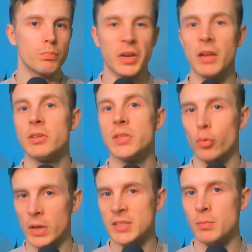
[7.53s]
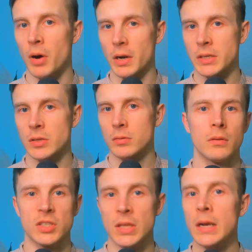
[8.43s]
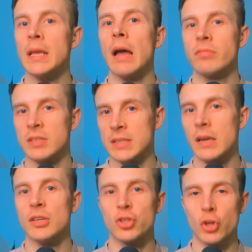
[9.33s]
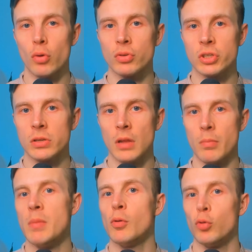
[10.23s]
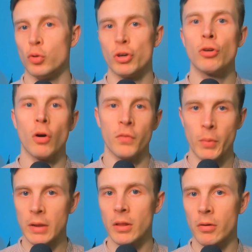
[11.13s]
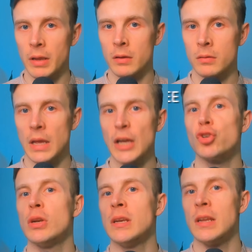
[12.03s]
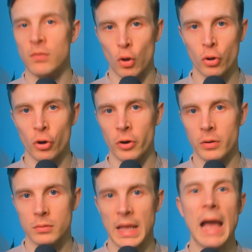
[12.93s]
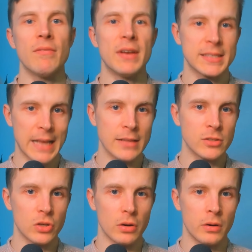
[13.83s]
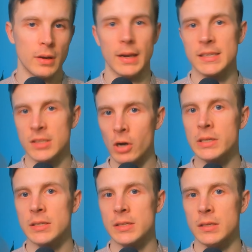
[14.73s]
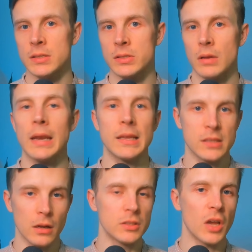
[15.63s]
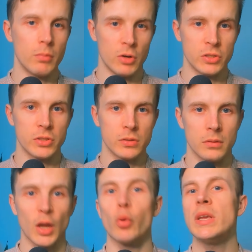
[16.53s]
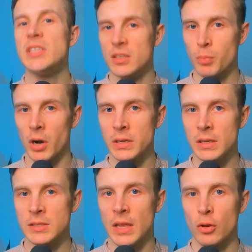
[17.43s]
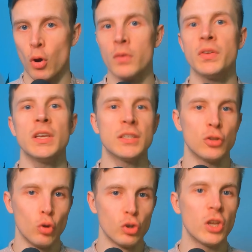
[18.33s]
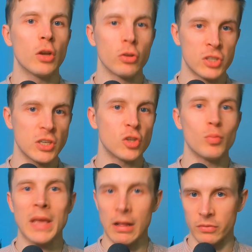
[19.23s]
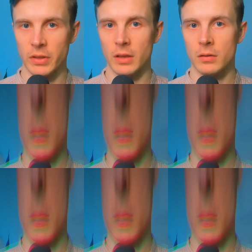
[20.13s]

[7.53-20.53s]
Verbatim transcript: But here's the crazy part. Study after study shows that people who drink coffee regularly actually live longer. They have less cancer, less heart disease, and less Alzheimer's. The craziest part is that coffee isn't usually considered to be healthy.